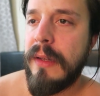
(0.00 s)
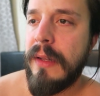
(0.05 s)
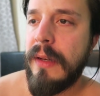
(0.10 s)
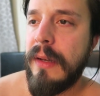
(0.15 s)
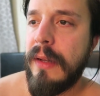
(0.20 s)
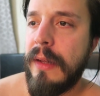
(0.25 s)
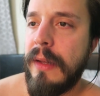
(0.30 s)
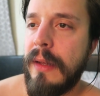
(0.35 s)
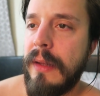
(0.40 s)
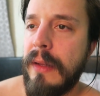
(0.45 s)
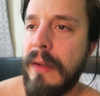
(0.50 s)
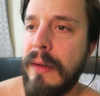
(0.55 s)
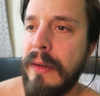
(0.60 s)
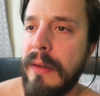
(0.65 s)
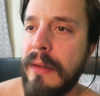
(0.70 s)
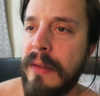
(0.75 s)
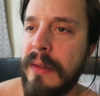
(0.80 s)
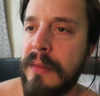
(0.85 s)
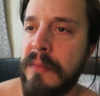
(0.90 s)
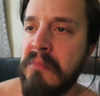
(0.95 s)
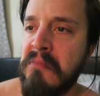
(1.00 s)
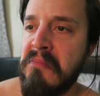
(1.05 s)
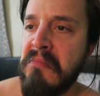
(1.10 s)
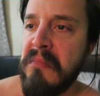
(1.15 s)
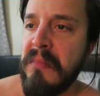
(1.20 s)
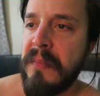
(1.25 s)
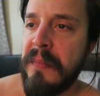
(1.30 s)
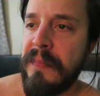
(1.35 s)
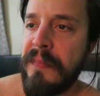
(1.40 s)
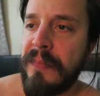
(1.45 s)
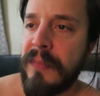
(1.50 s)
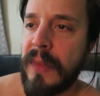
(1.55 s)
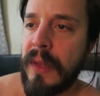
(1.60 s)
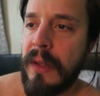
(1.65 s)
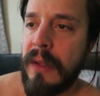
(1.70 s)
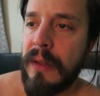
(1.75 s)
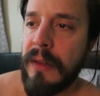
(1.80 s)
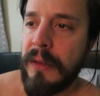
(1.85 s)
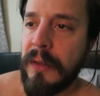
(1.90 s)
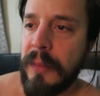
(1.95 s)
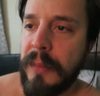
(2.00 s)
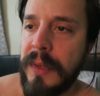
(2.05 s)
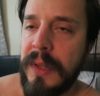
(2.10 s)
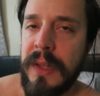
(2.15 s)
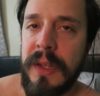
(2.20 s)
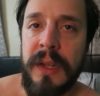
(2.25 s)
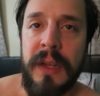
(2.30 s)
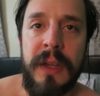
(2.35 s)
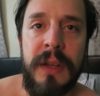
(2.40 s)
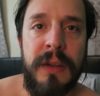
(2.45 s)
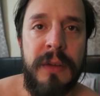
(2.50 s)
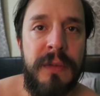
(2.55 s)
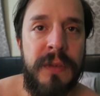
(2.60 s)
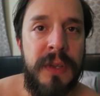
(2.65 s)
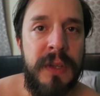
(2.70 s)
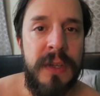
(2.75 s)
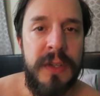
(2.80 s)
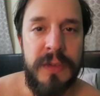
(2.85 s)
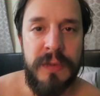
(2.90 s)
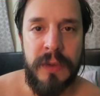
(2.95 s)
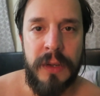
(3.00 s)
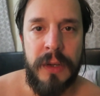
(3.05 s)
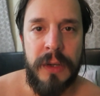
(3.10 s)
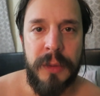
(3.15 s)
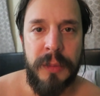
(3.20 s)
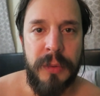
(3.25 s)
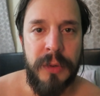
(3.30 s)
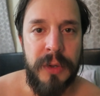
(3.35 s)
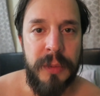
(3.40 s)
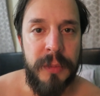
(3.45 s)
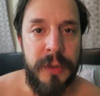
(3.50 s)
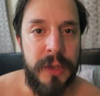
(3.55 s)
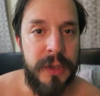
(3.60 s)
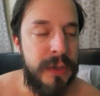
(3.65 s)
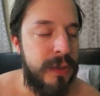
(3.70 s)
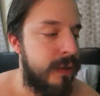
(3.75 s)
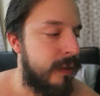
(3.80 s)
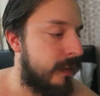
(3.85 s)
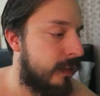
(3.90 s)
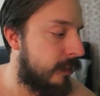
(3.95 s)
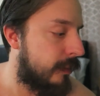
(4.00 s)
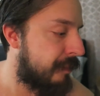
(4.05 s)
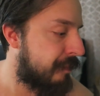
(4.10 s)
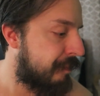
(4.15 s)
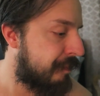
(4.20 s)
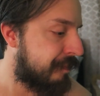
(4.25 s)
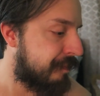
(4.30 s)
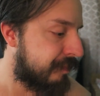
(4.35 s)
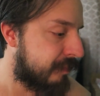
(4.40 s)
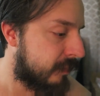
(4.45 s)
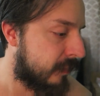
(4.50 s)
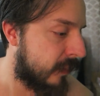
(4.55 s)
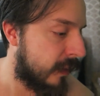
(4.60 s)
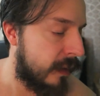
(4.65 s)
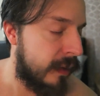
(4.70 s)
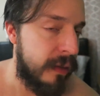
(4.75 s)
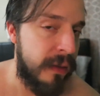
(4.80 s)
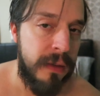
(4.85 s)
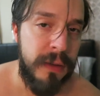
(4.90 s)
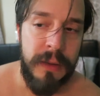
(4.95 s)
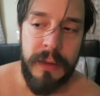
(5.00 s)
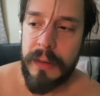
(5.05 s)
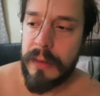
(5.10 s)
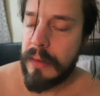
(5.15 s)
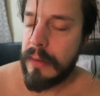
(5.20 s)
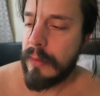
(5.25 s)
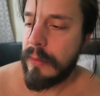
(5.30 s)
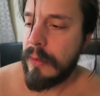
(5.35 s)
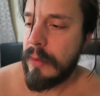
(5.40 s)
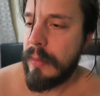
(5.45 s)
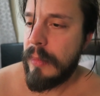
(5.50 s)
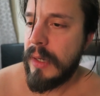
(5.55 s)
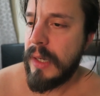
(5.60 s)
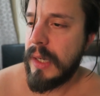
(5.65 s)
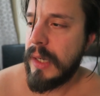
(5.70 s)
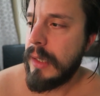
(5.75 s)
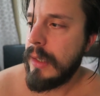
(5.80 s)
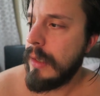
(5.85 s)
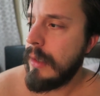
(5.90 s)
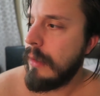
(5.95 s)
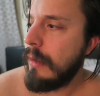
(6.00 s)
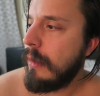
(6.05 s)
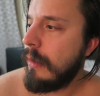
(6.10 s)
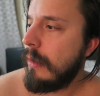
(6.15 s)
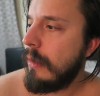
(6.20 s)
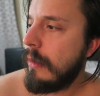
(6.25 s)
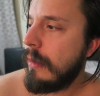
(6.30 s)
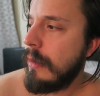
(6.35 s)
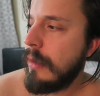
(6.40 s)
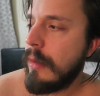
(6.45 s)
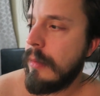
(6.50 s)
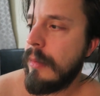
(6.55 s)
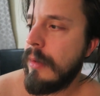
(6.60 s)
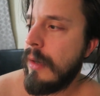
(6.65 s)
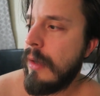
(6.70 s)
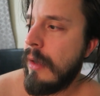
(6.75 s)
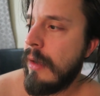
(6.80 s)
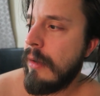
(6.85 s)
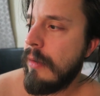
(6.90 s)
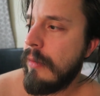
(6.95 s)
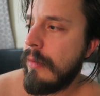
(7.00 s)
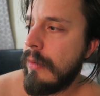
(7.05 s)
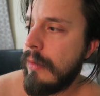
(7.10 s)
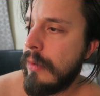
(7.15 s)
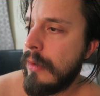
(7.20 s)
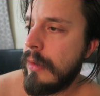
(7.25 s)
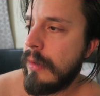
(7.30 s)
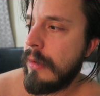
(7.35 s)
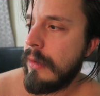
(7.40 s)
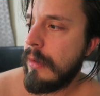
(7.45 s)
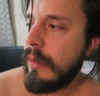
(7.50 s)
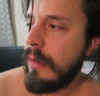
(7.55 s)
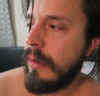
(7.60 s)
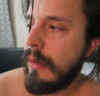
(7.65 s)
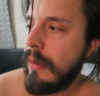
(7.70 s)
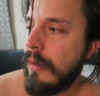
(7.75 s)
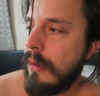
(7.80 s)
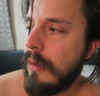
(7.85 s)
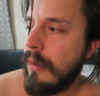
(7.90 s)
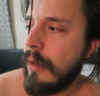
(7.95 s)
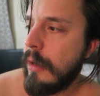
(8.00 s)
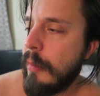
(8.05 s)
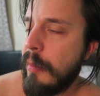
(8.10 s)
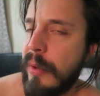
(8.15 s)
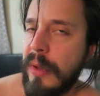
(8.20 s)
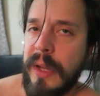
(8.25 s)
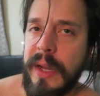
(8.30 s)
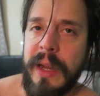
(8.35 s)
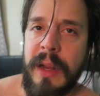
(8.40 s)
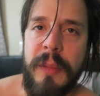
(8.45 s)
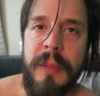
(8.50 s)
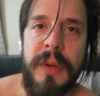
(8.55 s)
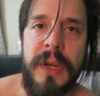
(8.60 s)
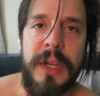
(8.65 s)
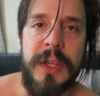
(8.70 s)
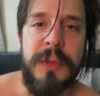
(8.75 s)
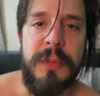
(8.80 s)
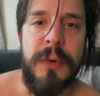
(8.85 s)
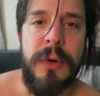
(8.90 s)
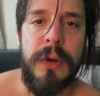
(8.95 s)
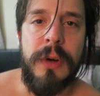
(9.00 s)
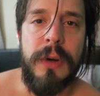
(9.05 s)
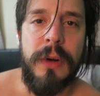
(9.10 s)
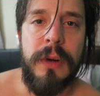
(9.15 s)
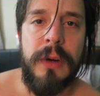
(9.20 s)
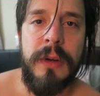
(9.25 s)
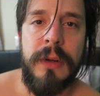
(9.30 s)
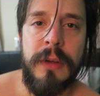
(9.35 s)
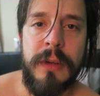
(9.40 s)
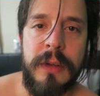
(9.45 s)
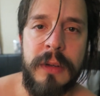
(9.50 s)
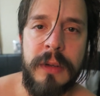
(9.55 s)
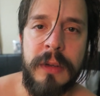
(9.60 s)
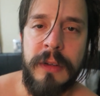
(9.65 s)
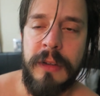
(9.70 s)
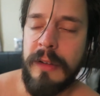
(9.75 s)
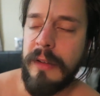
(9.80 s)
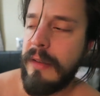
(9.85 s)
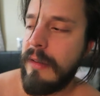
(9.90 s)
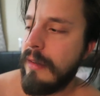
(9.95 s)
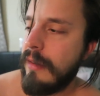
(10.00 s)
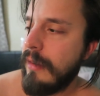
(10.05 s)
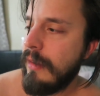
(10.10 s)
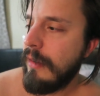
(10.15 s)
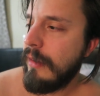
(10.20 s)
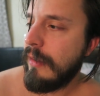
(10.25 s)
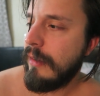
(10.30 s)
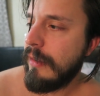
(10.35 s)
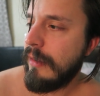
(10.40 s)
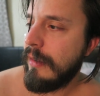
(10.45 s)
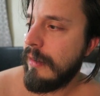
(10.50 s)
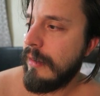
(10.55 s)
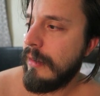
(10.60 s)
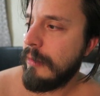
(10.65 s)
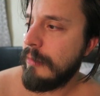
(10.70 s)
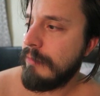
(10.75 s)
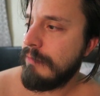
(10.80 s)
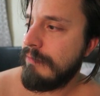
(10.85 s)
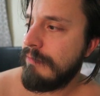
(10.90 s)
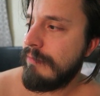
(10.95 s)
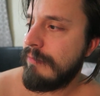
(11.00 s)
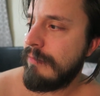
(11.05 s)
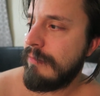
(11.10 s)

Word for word: and then that'll be the end of today's vlog pretty much so what am I gonna eat I think I'm gonna have a plant-based burger and um,